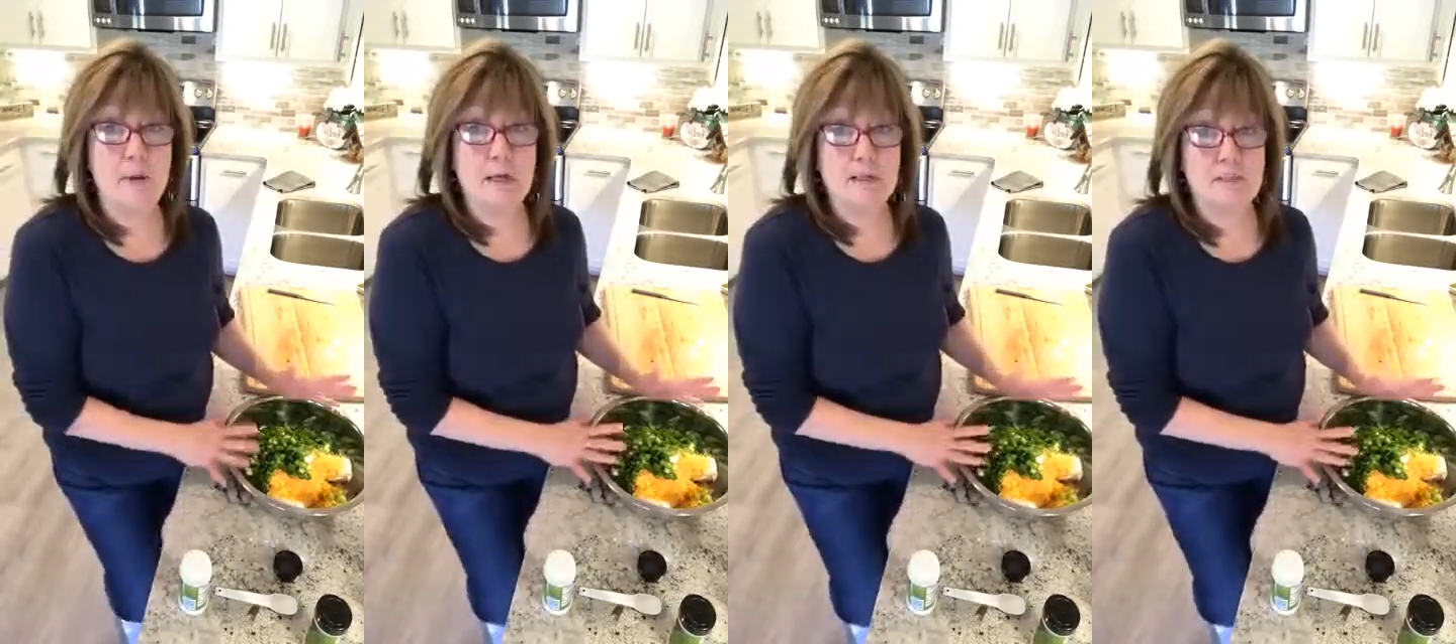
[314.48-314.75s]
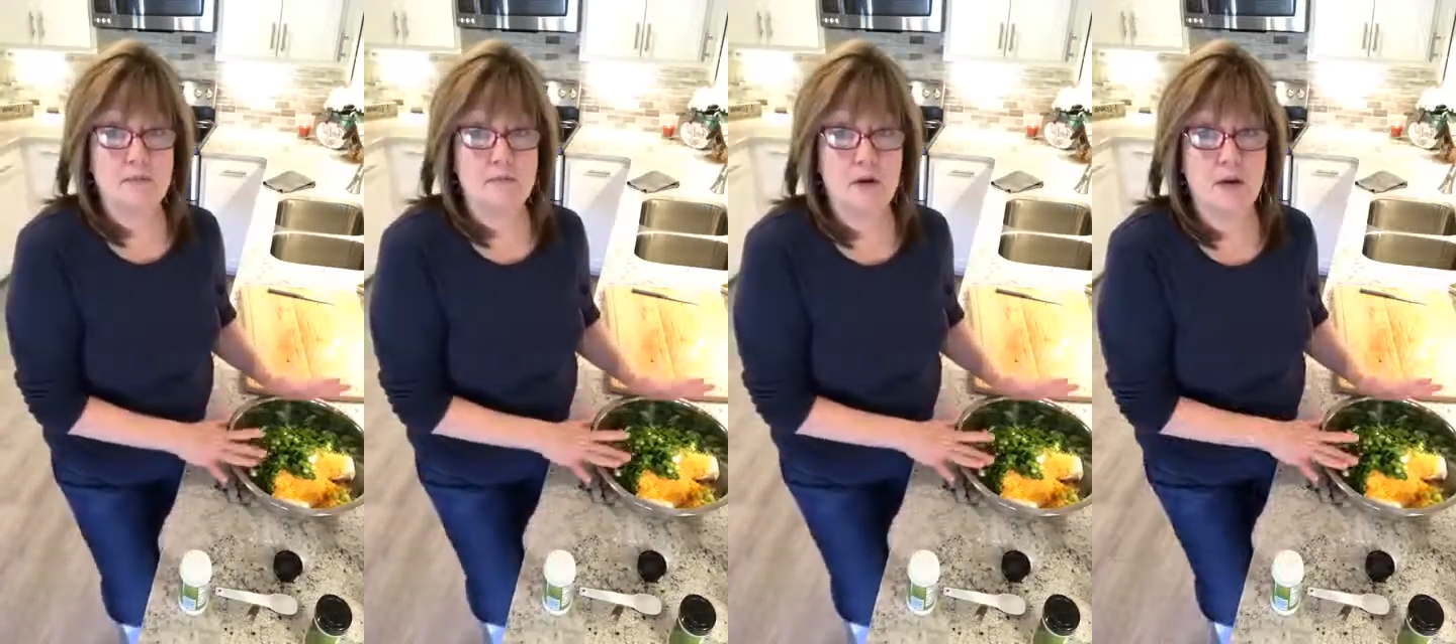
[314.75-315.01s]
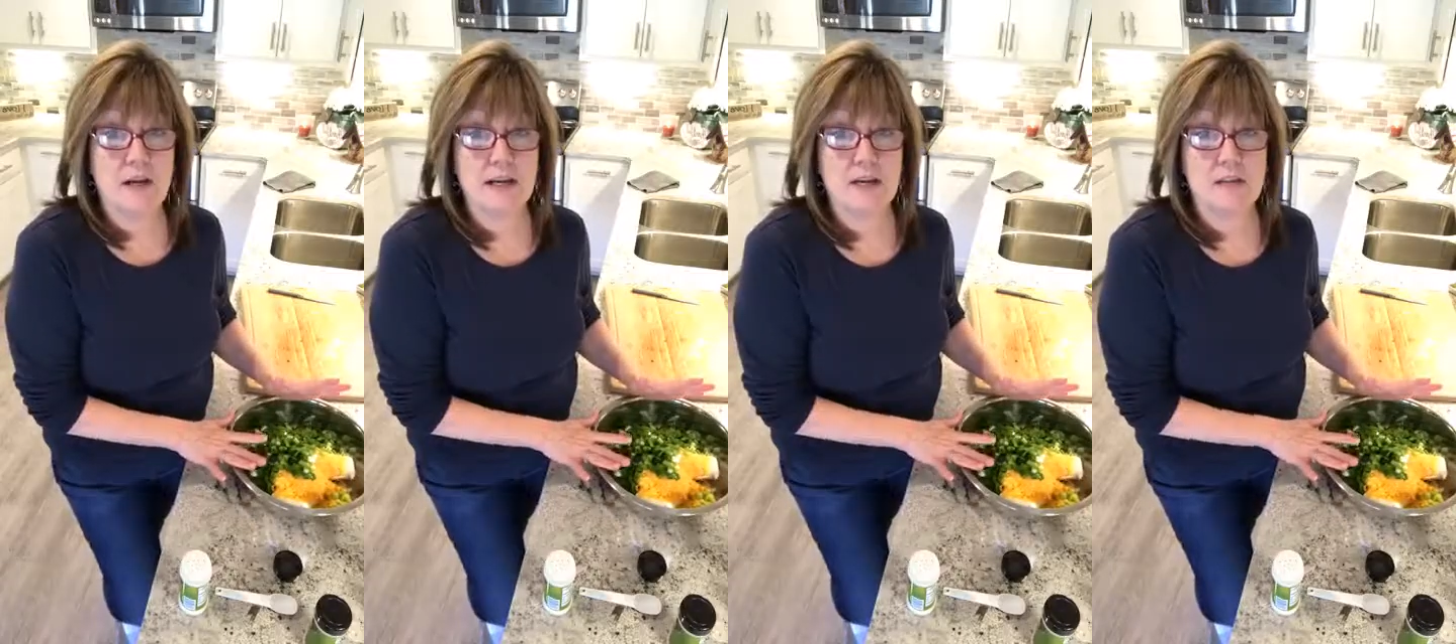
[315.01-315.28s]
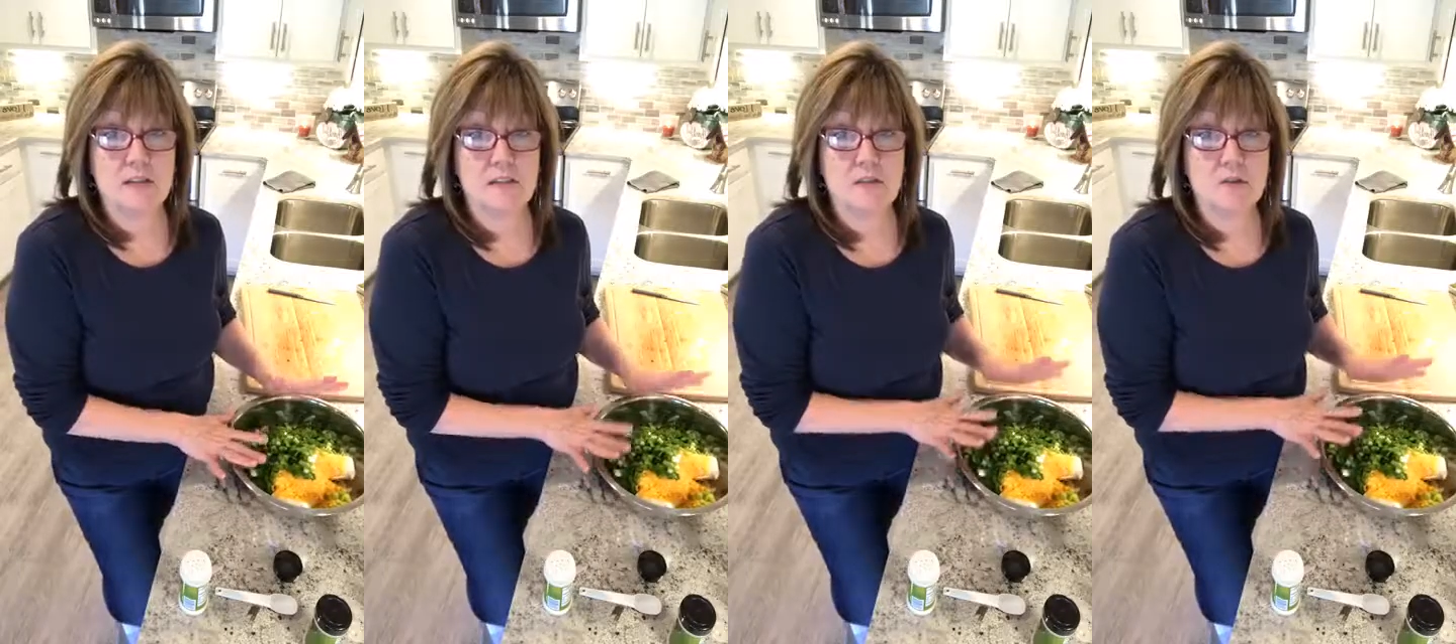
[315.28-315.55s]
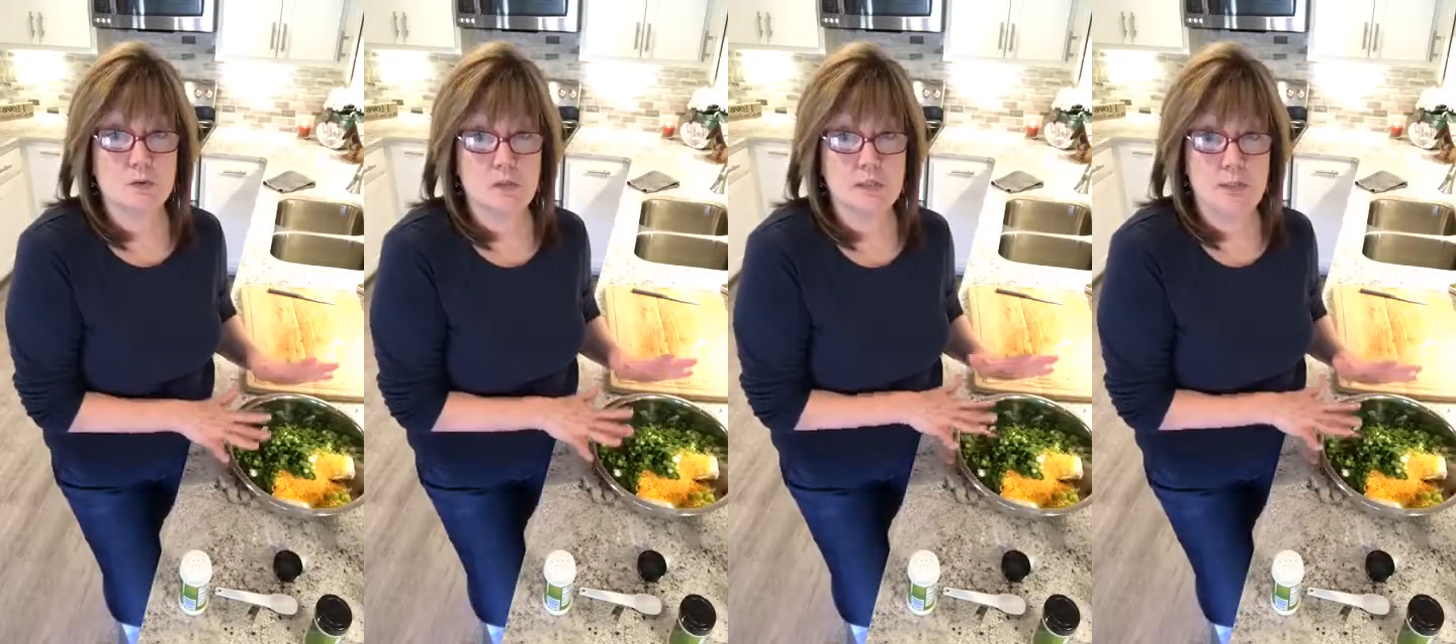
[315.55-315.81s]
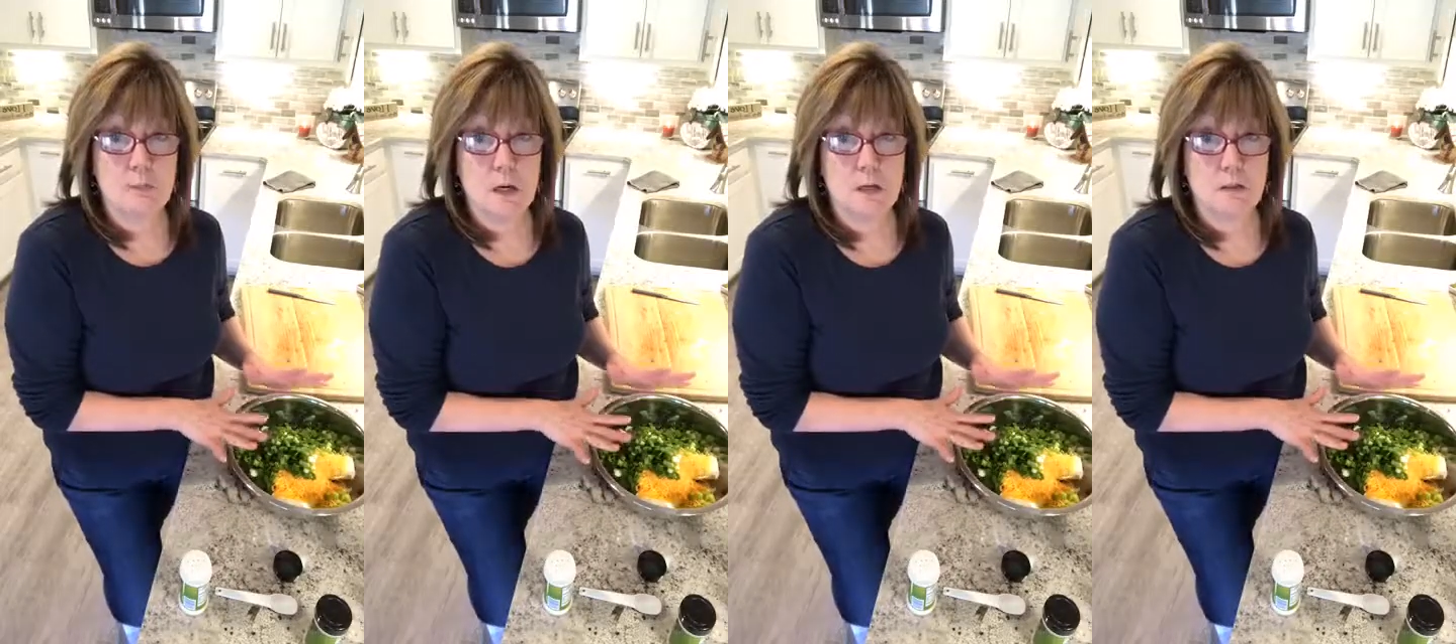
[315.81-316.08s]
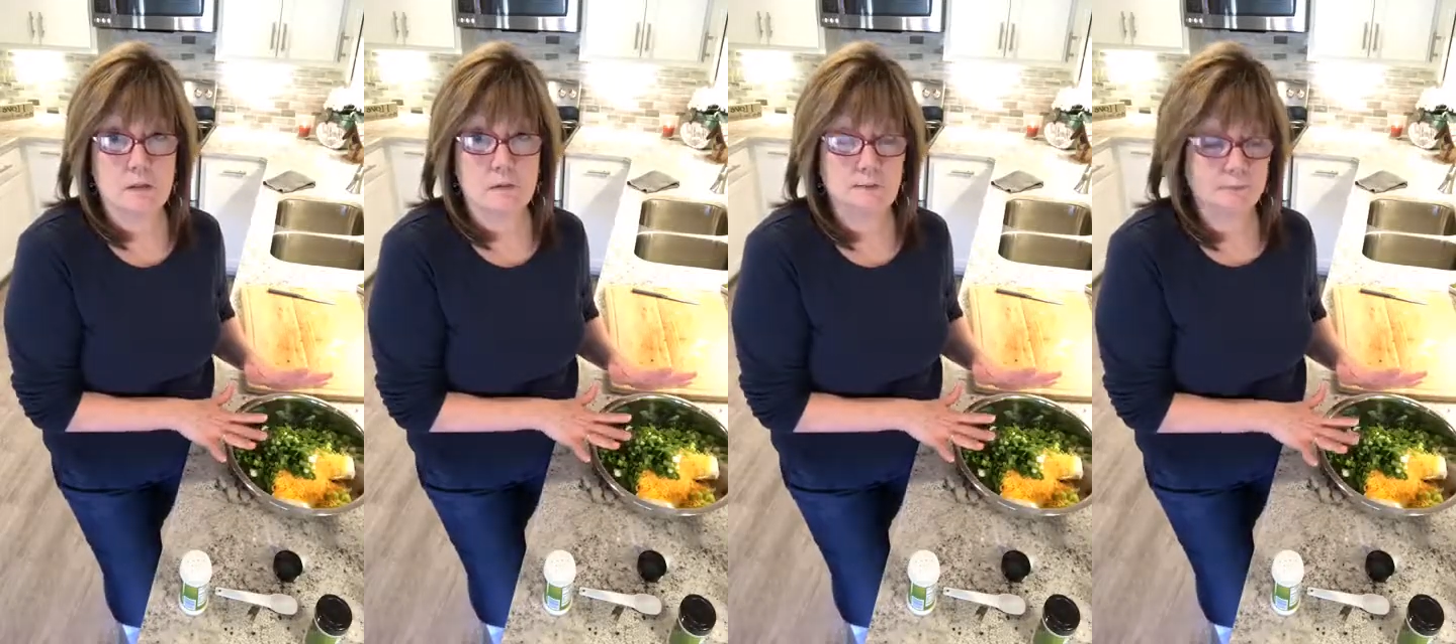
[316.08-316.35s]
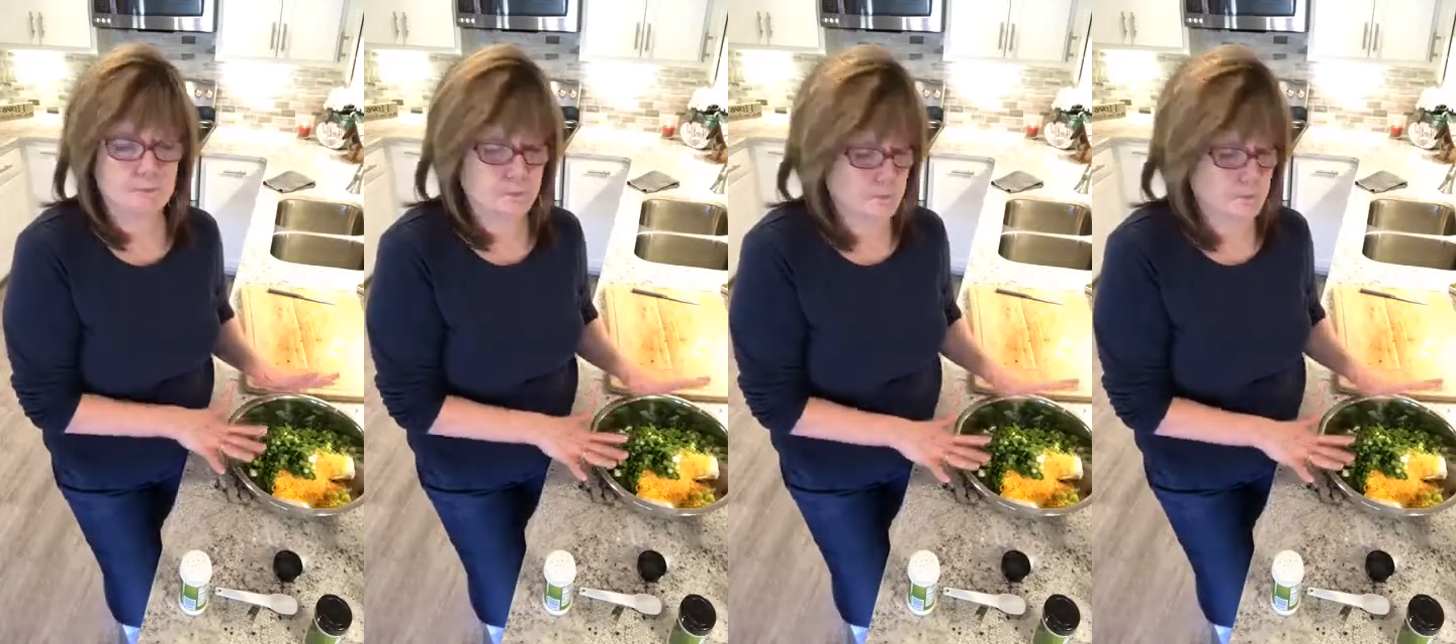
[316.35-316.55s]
bunch of green onions real small.